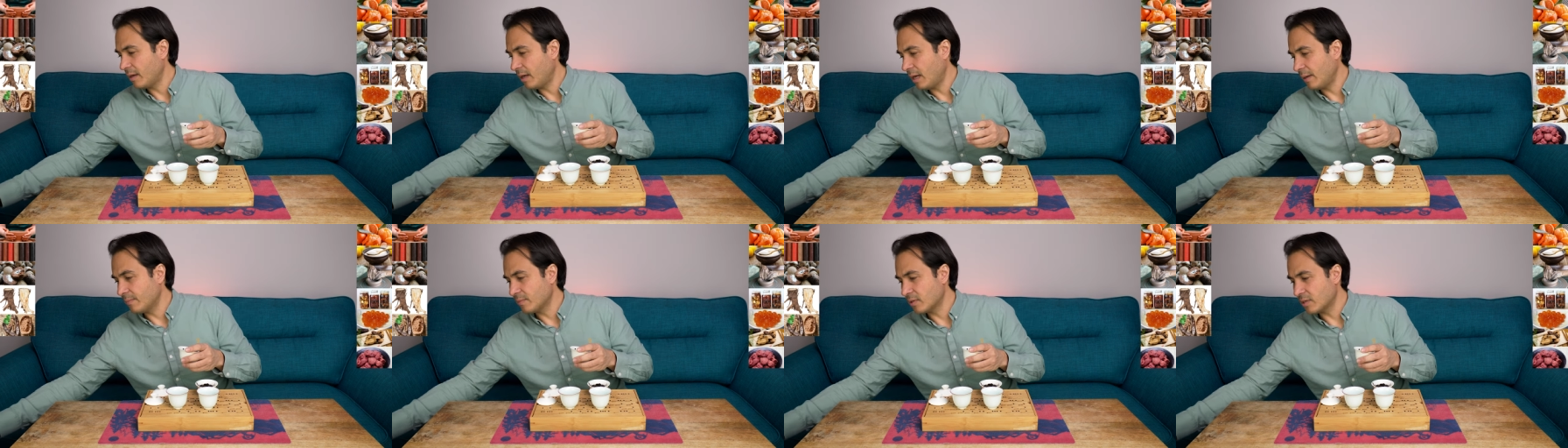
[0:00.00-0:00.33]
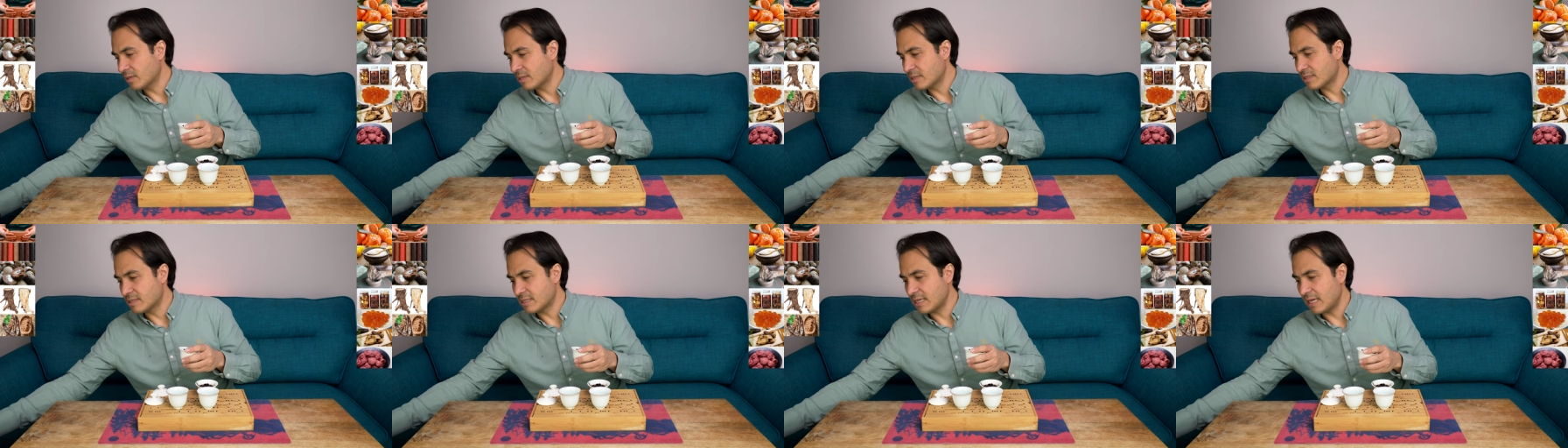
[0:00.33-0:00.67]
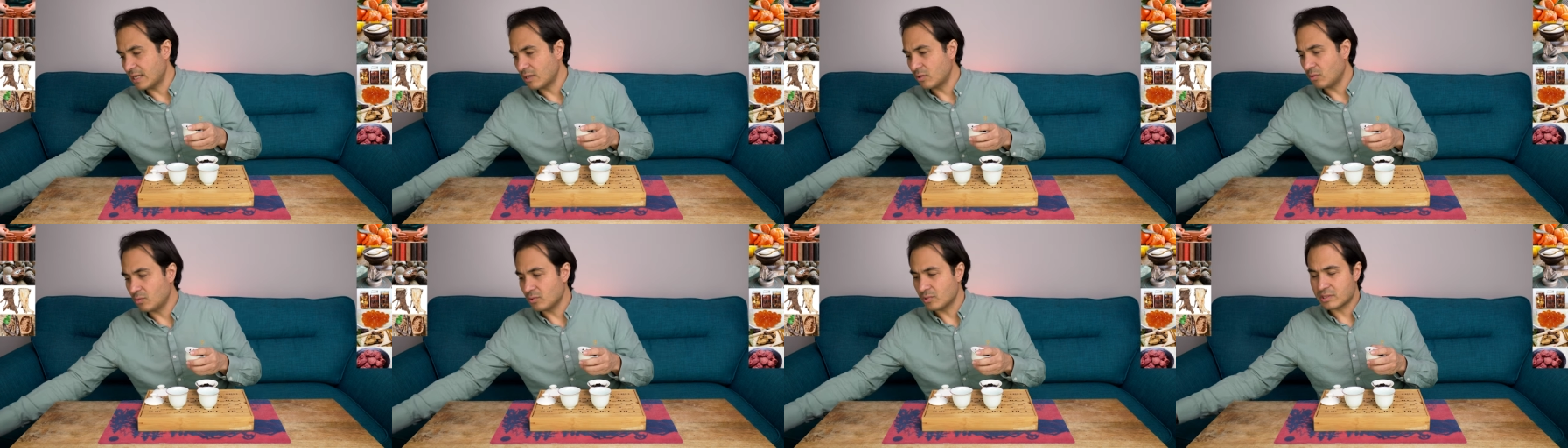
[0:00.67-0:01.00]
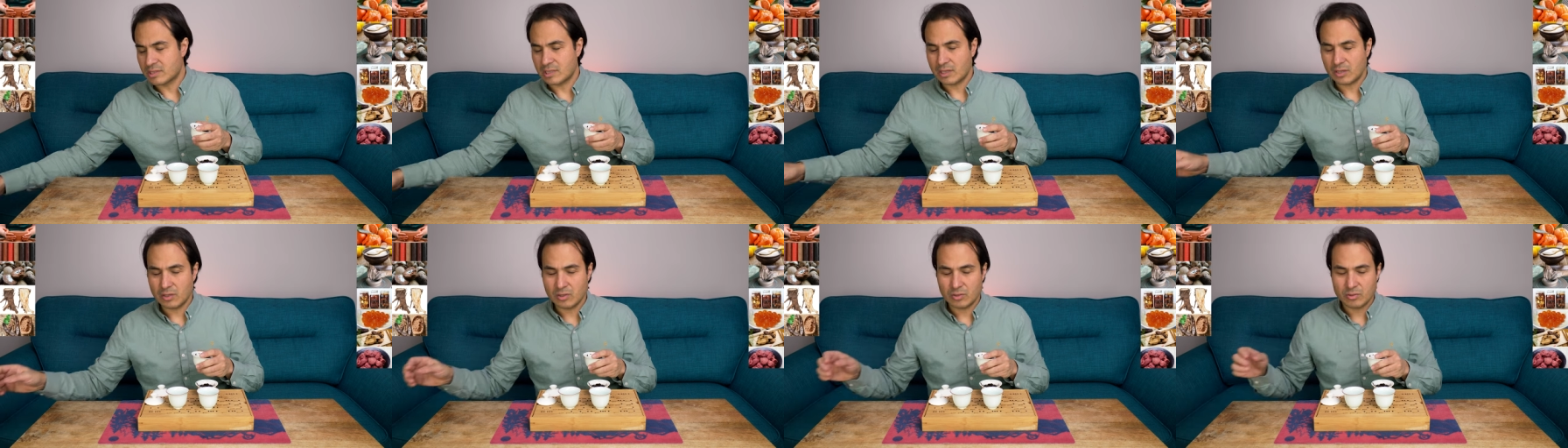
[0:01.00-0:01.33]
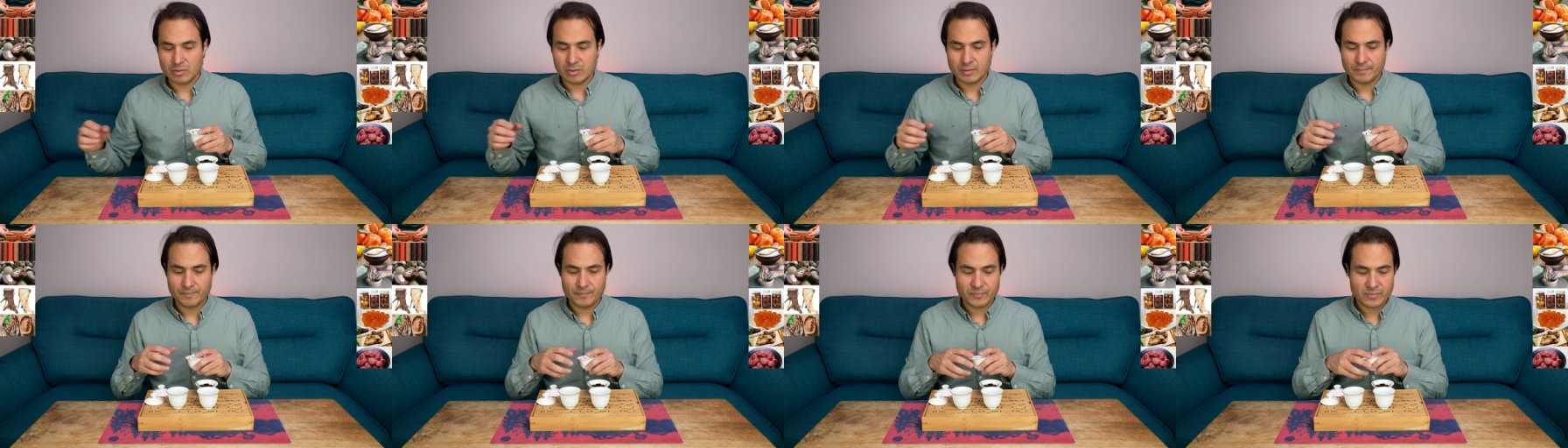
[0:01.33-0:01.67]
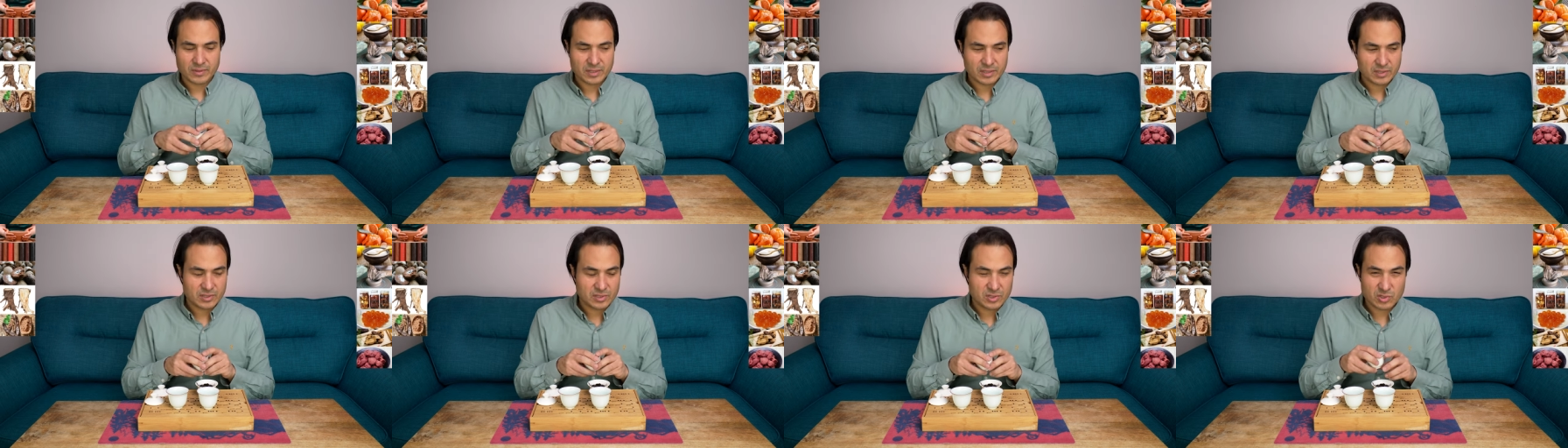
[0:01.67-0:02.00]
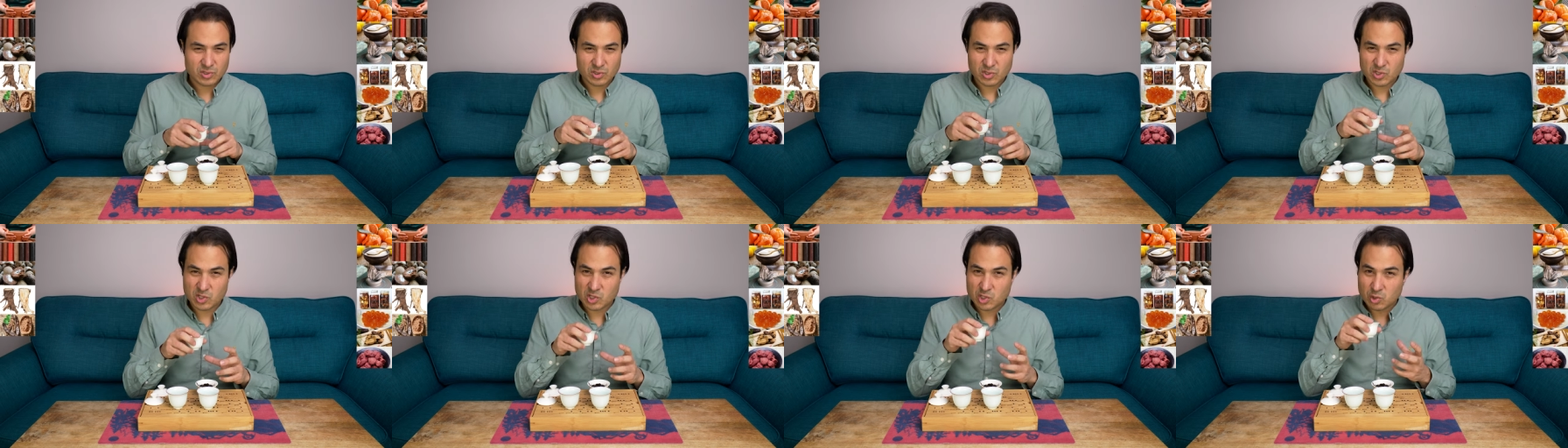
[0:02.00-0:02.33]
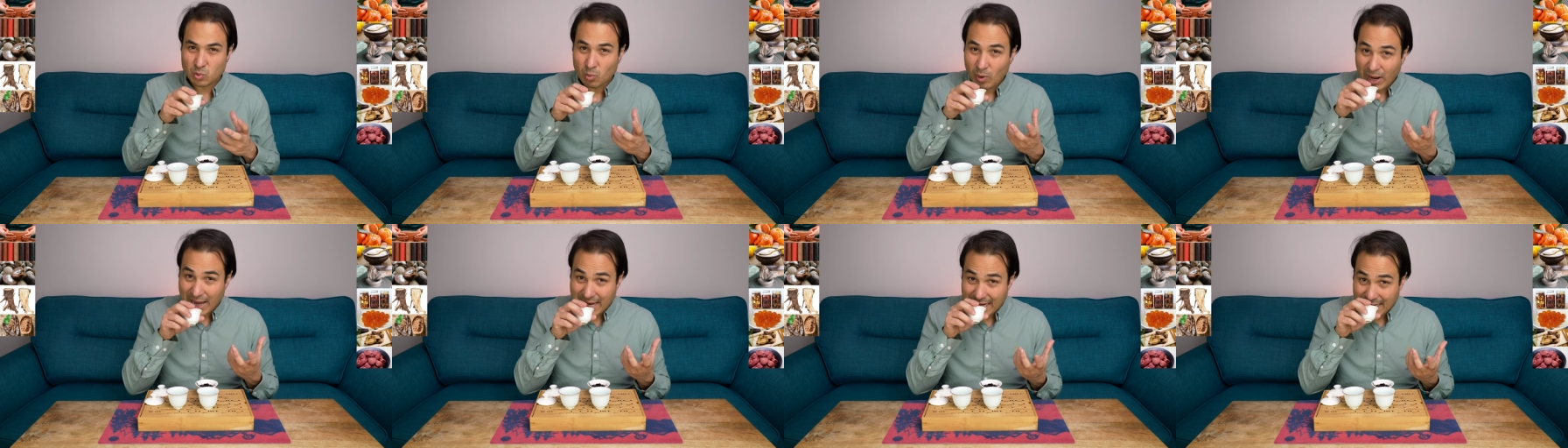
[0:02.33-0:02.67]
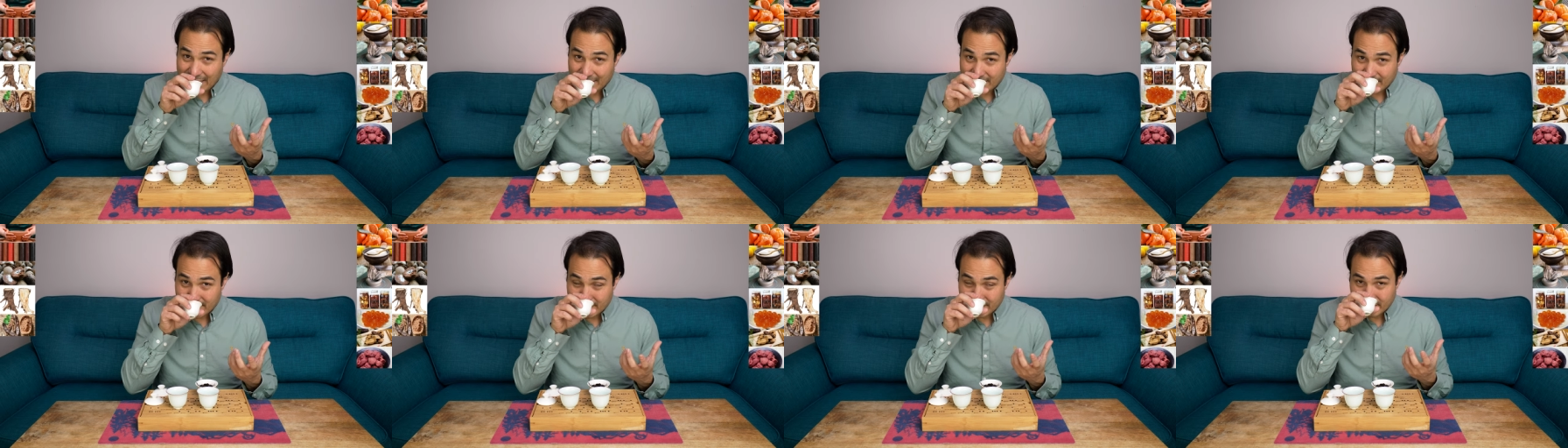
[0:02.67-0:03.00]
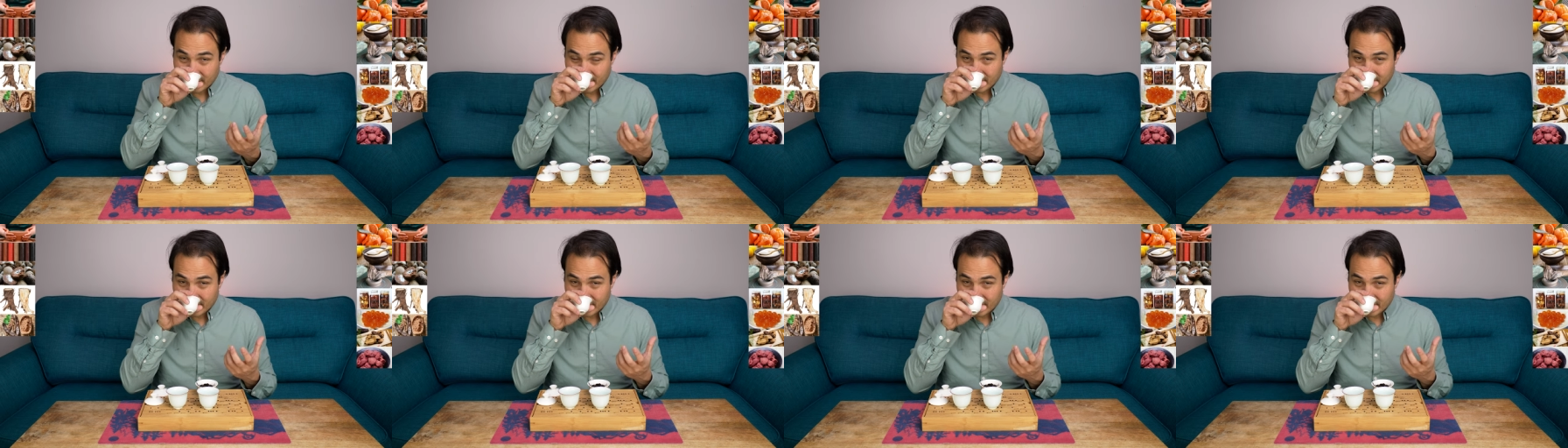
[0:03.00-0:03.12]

I'm gonna say also suede.